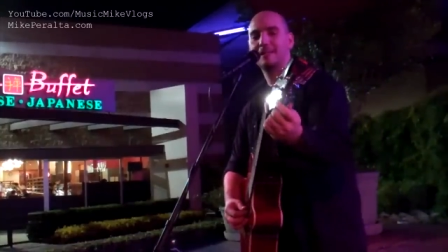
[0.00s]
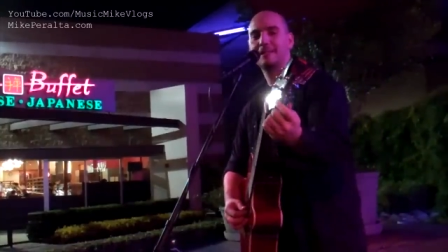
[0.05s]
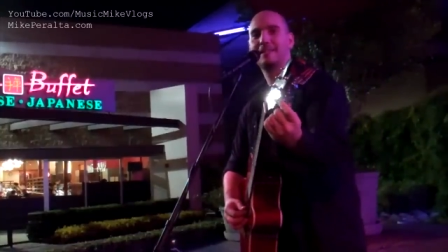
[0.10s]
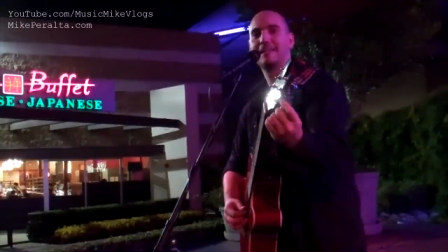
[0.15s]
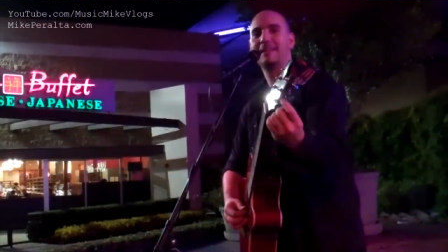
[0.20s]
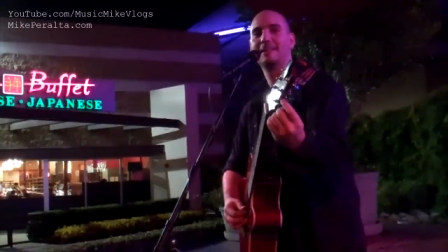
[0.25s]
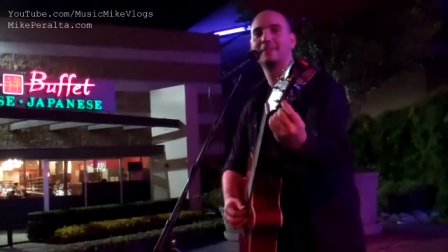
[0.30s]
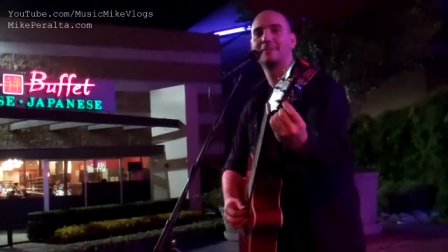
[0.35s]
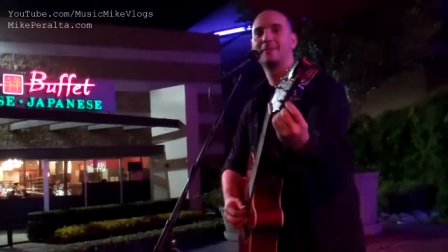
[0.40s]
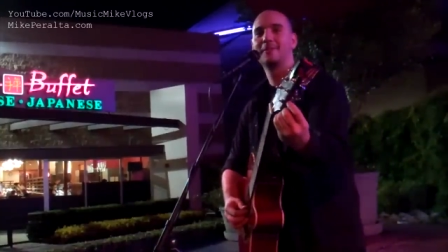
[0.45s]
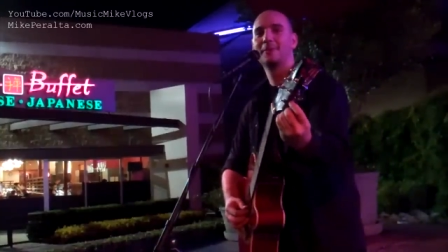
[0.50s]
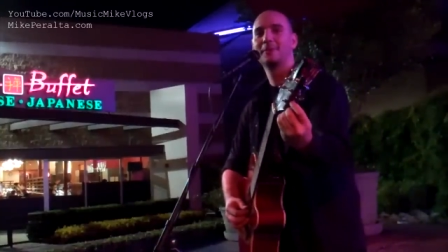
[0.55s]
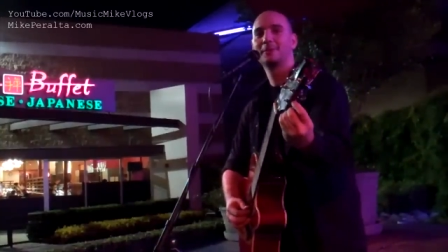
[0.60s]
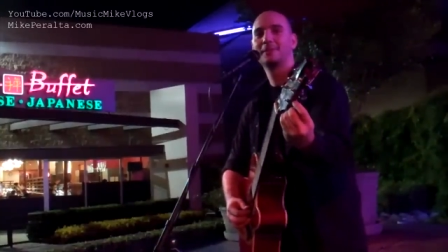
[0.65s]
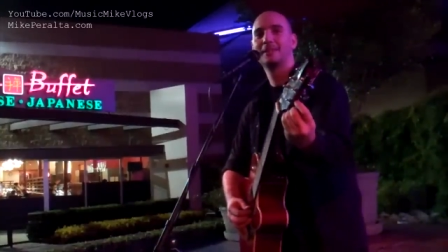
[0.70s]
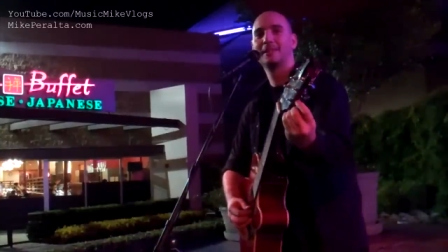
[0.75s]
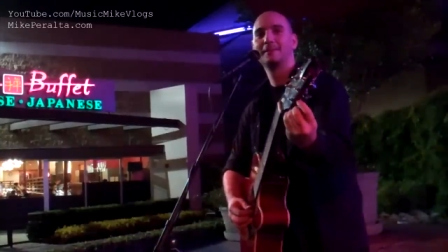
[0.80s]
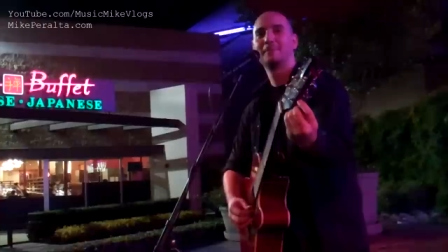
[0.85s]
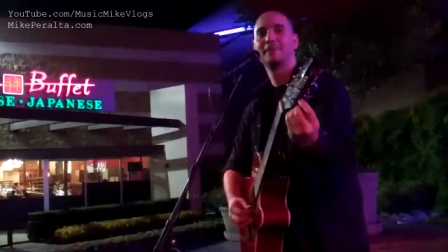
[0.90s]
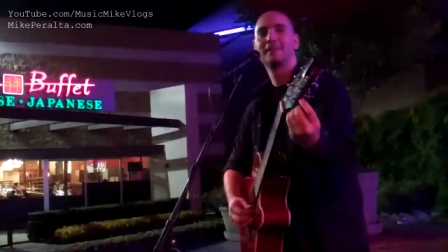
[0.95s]
to myself the
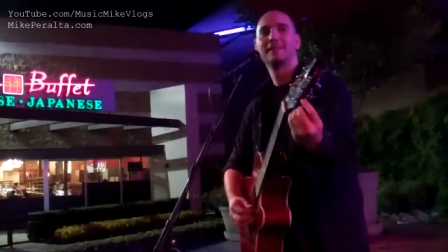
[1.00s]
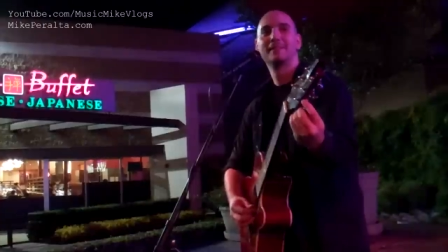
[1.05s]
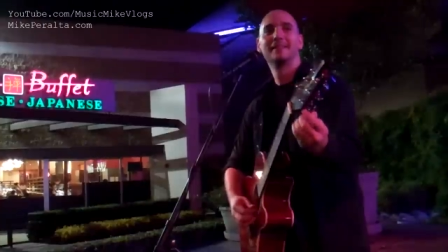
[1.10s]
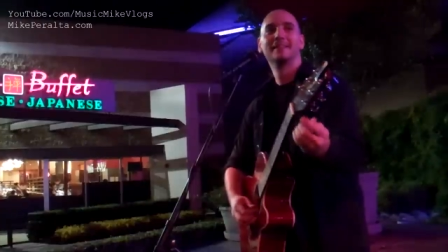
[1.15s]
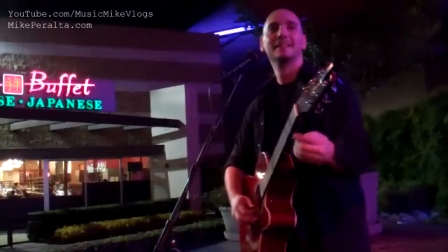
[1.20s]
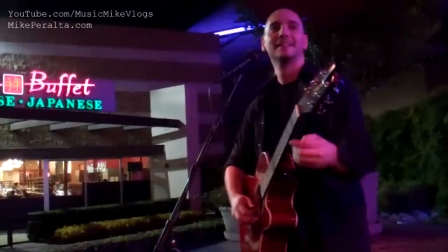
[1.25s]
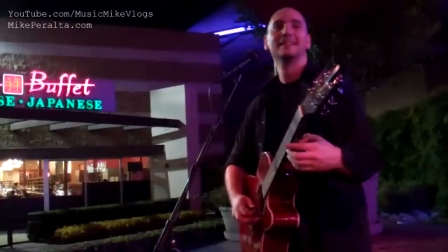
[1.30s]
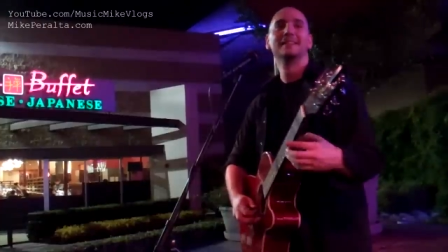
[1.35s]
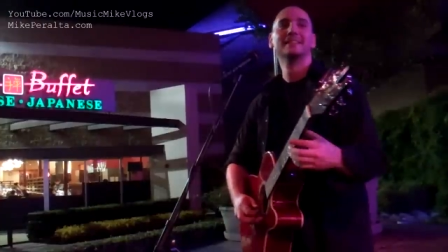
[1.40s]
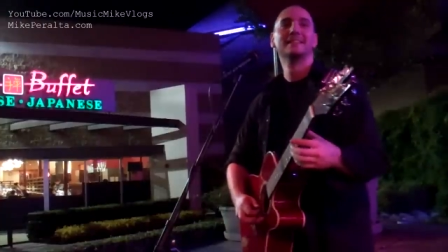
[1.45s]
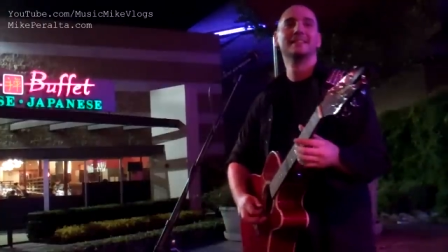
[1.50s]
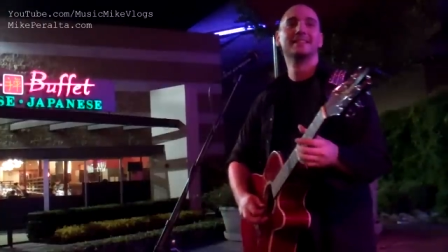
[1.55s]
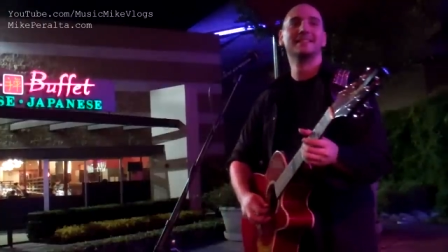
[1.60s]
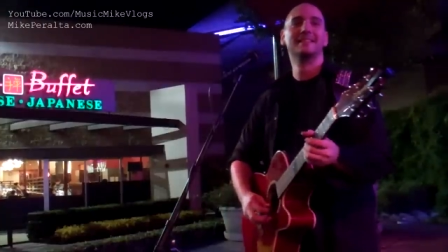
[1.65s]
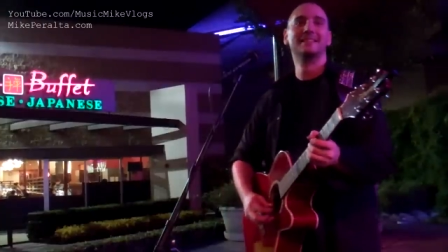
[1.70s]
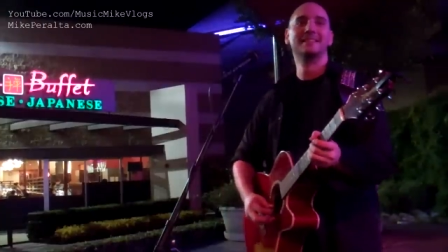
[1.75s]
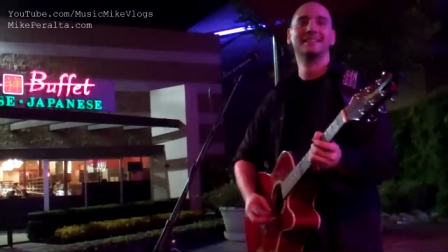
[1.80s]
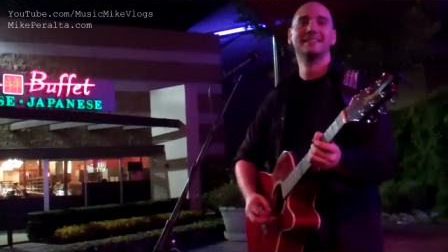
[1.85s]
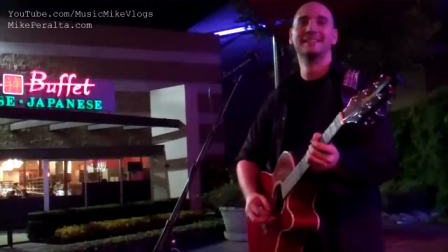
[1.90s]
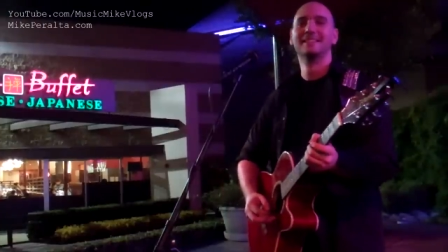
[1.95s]
whole yeah.
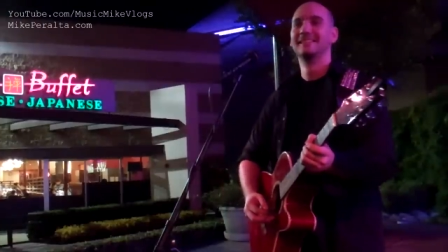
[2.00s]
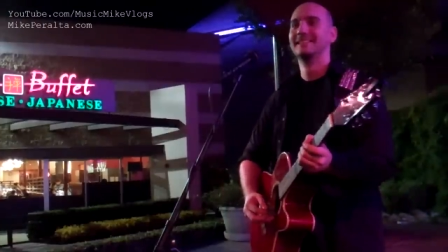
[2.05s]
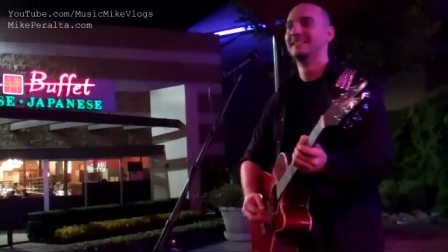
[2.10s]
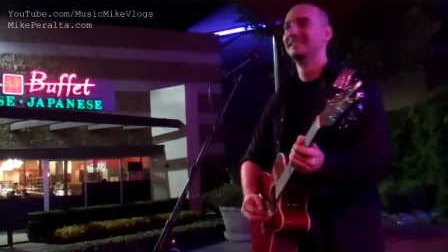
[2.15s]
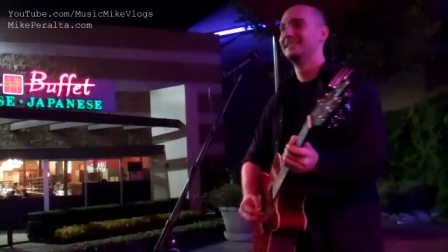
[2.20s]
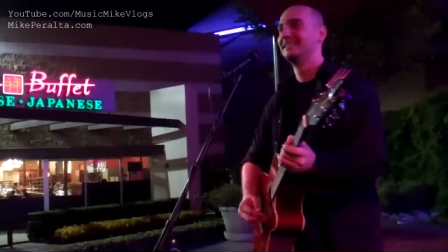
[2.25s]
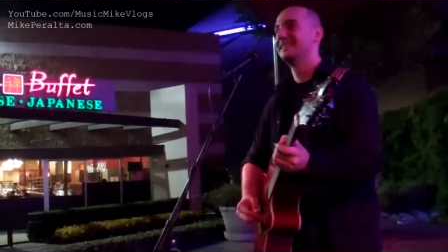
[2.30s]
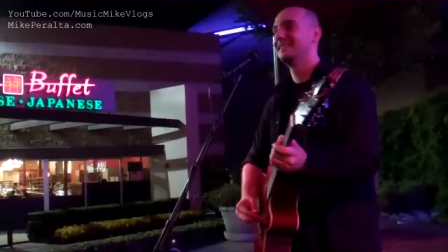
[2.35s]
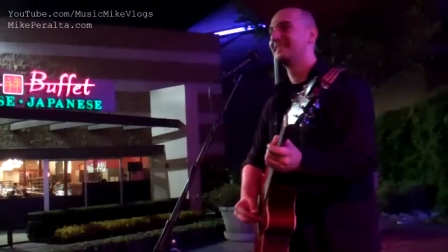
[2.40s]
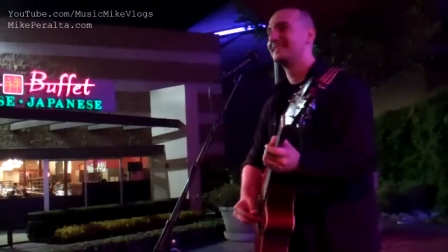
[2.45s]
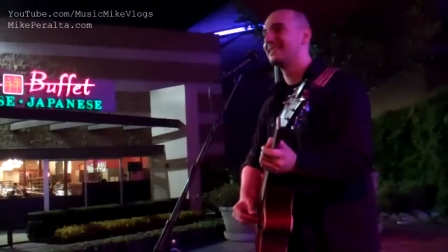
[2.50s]
time.